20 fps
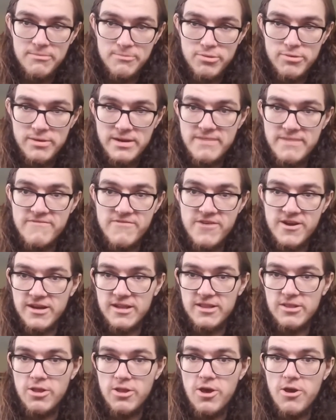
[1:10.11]
pretty
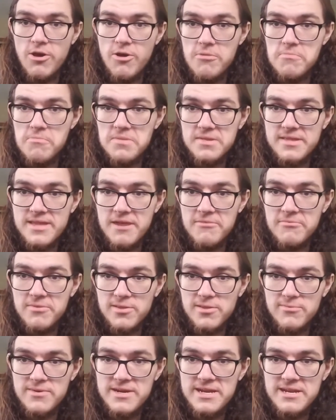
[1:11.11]
fucking low, but then
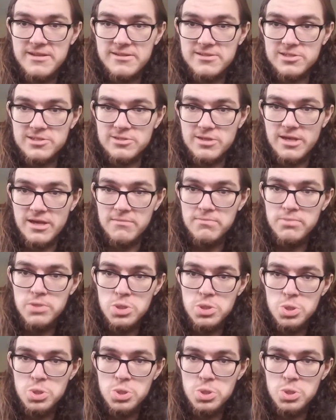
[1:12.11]
with weed, it just, below